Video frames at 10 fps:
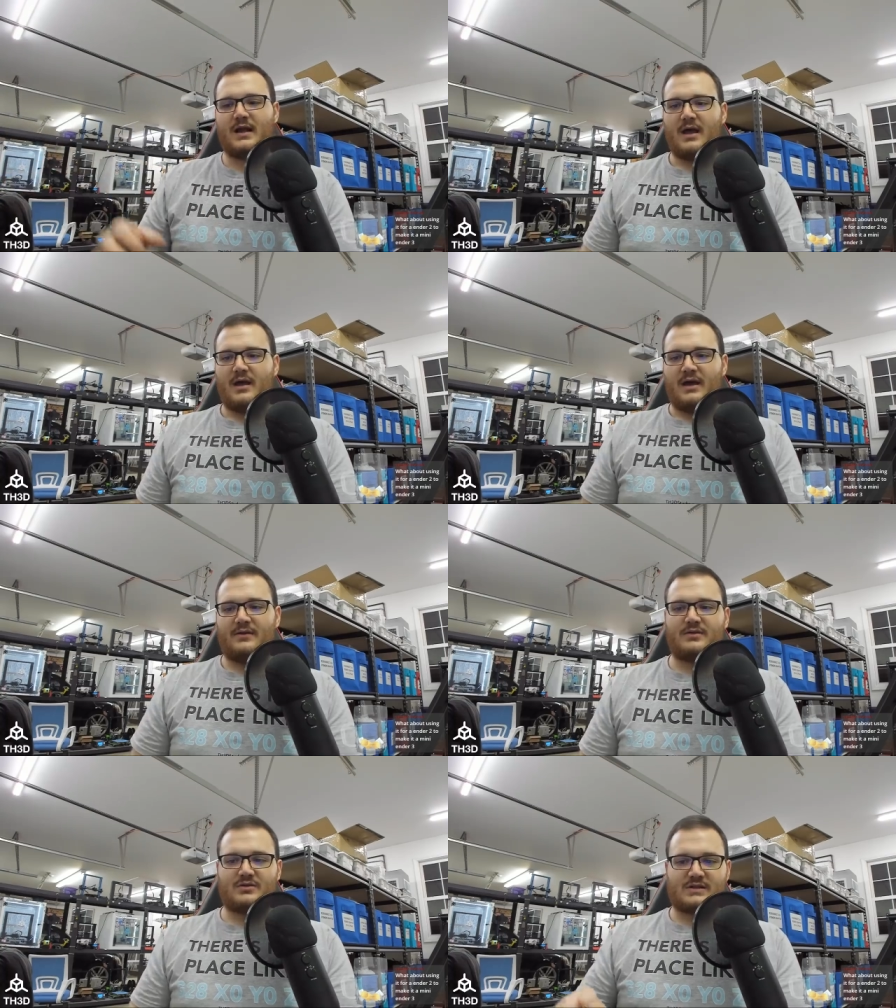And
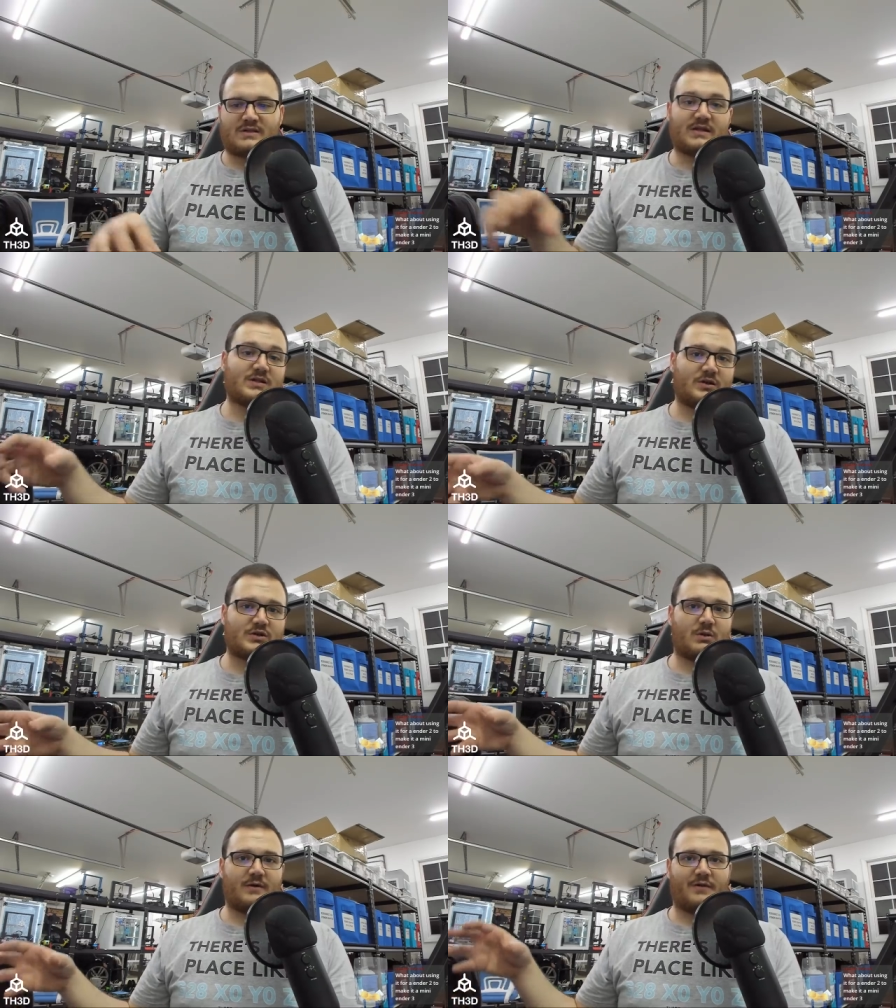there's a 600
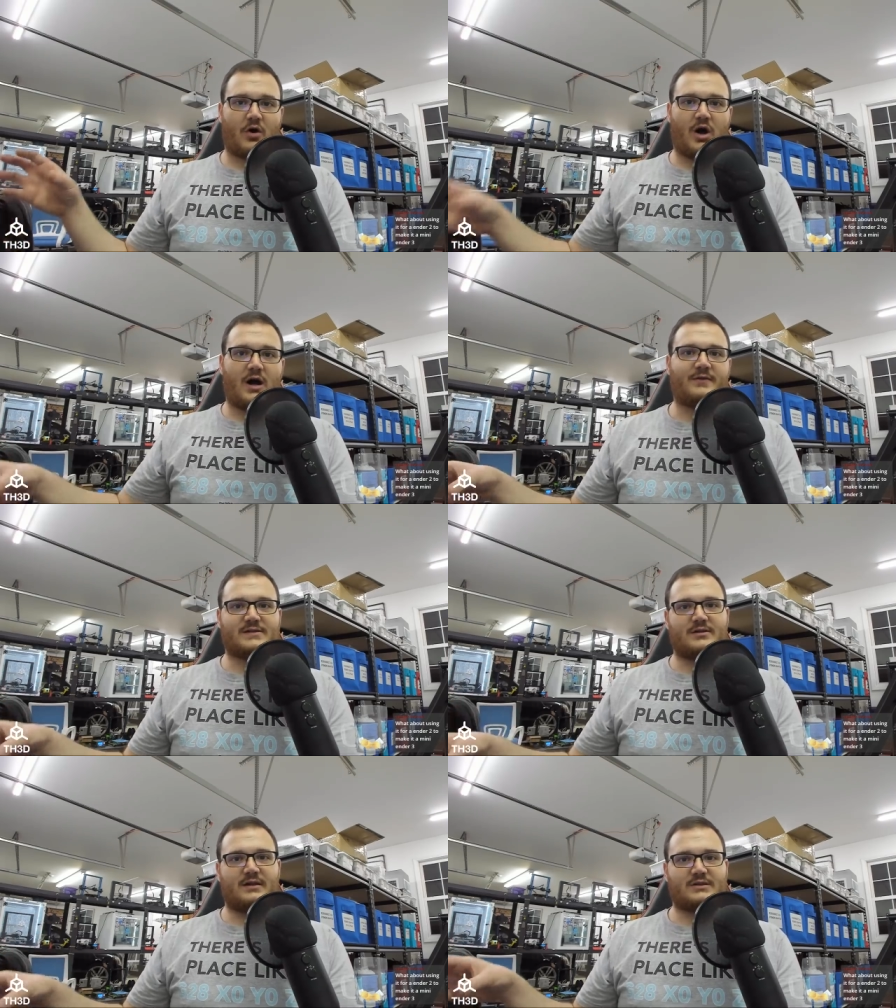square foot office
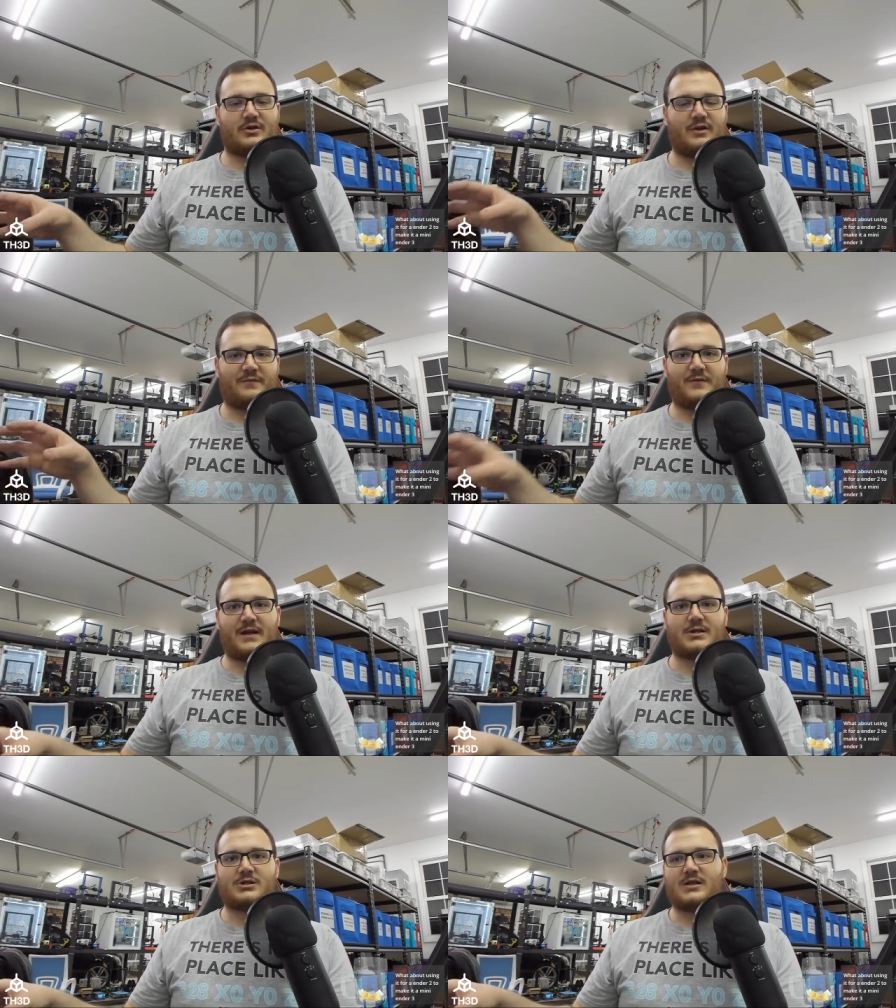area that's already
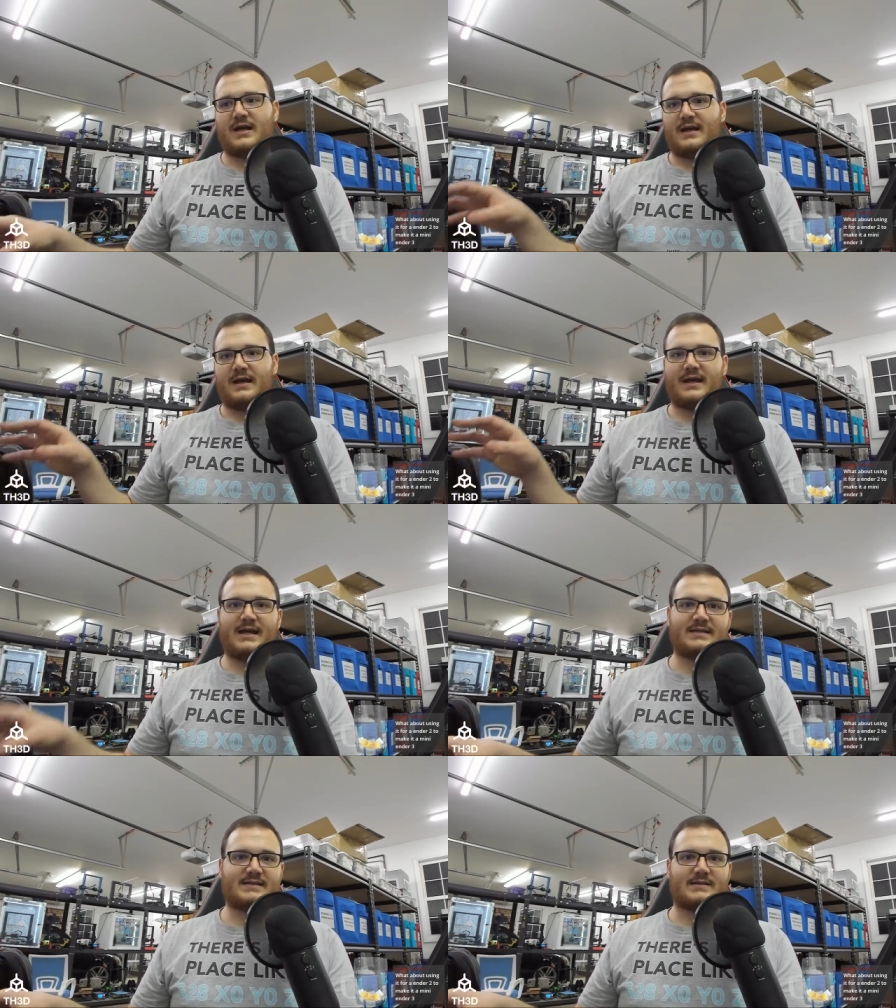finished and
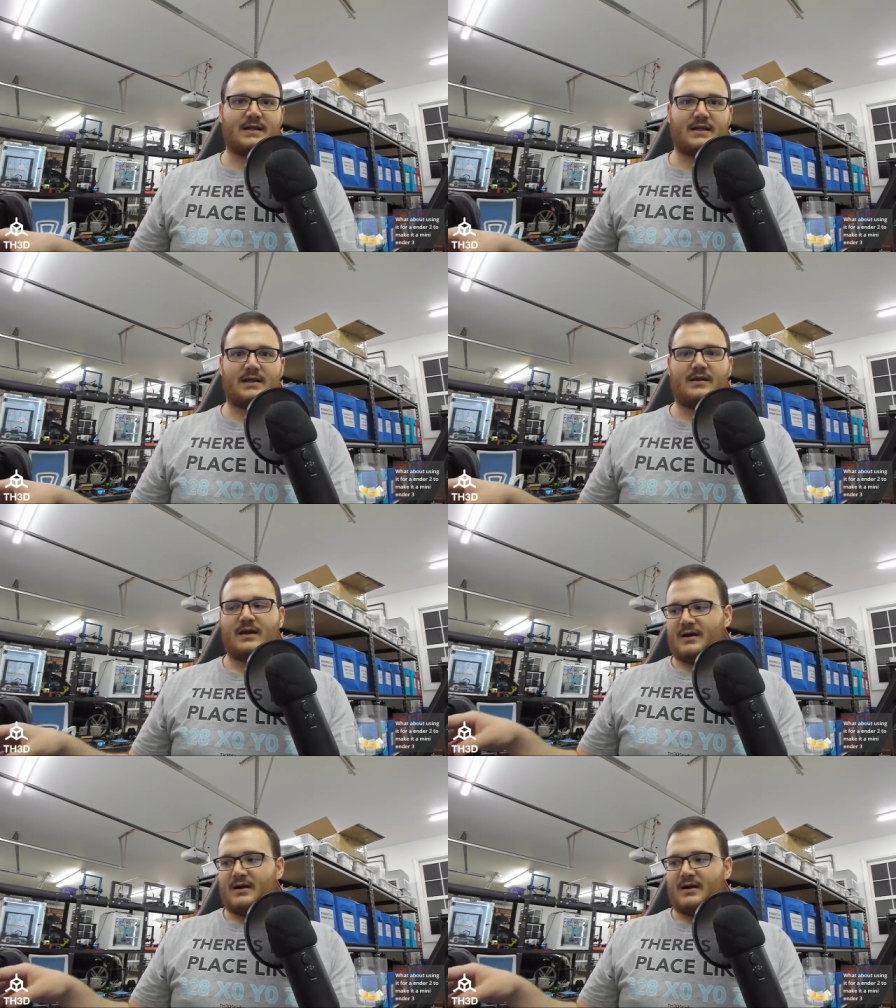insulated.